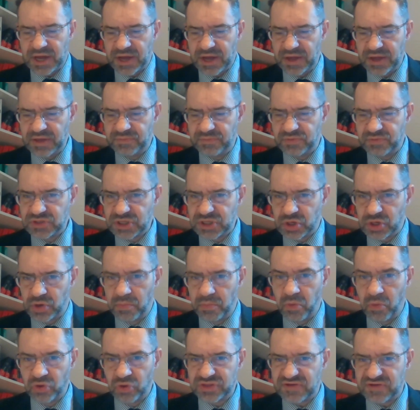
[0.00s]
in particular,
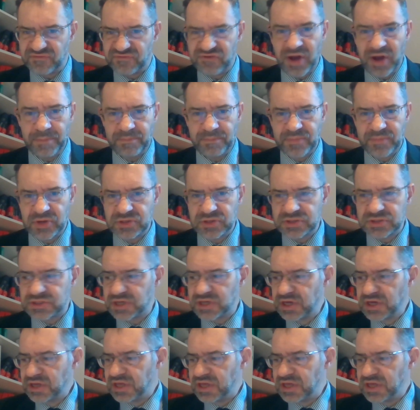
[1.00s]
more development